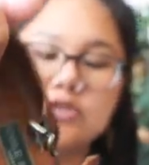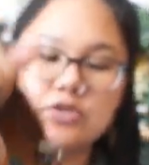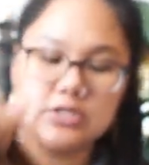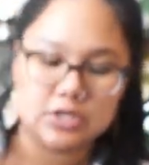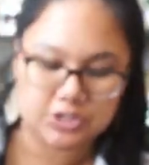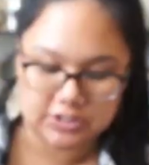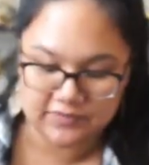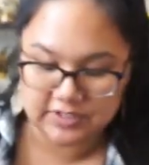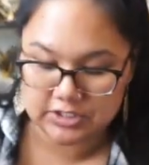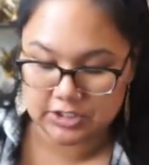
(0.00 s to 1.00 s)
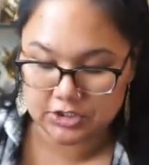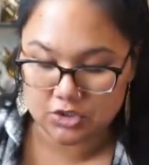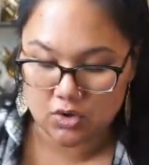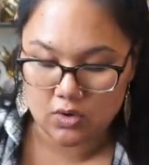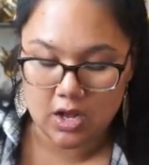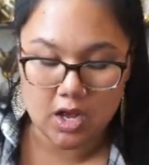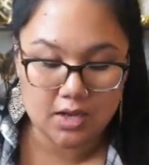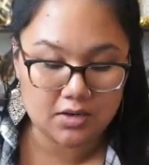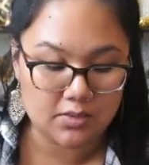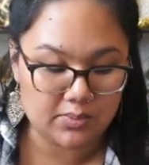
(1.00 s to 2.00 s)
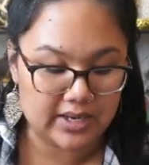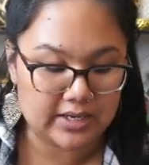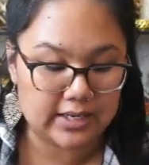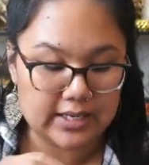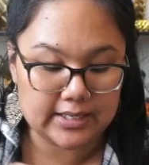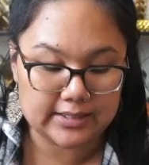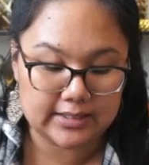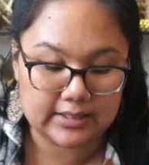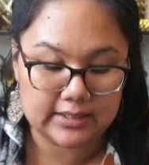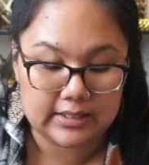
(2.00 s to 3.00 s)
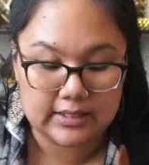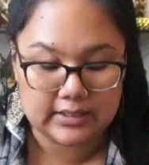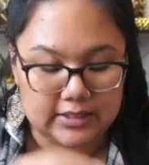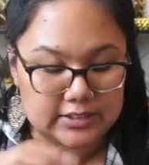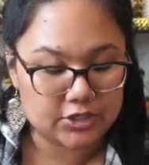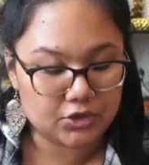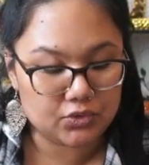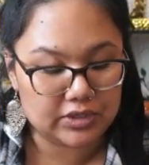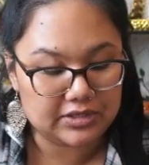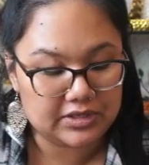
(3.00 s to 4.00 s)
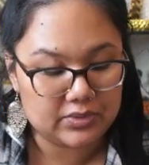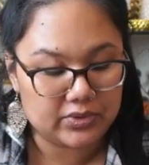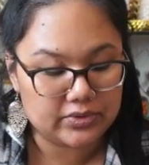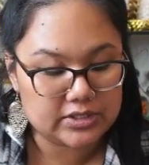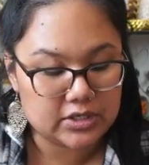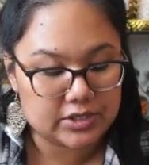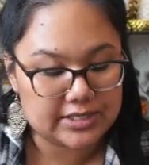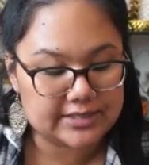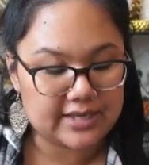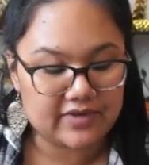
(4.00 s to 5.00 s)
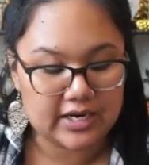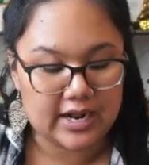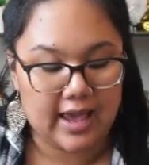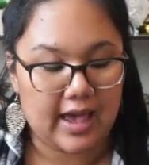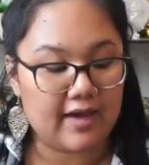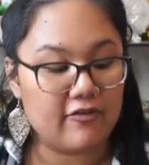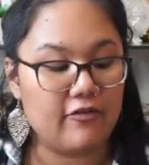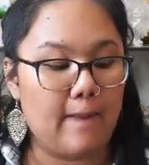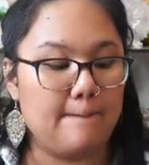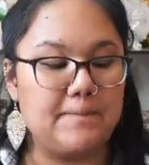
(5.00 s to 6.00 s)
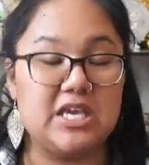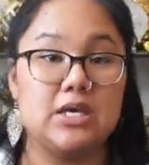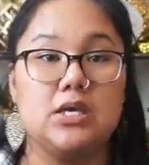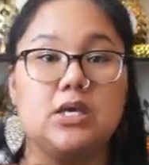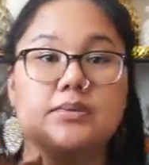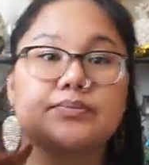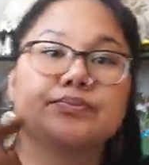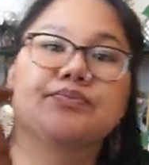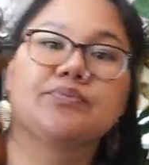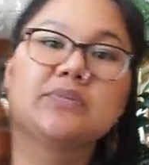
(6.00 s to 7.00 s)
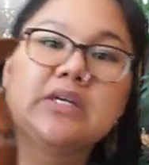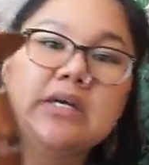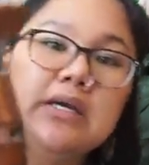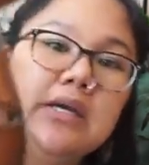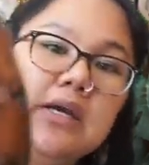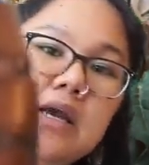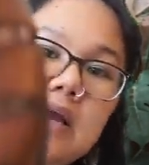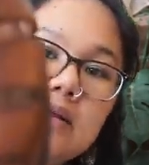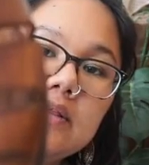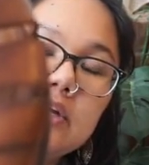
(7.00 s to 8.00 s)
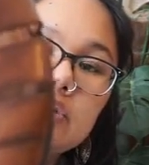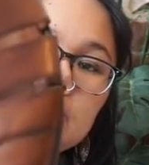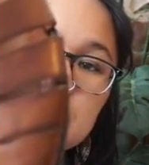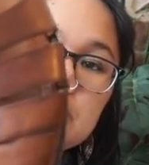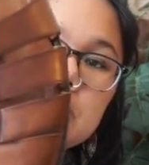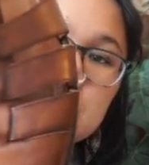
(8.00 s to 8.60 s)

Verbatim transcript: So these are just vintage Cole Haan, made in Italy. That's their green label. These are a 7.5B and they're just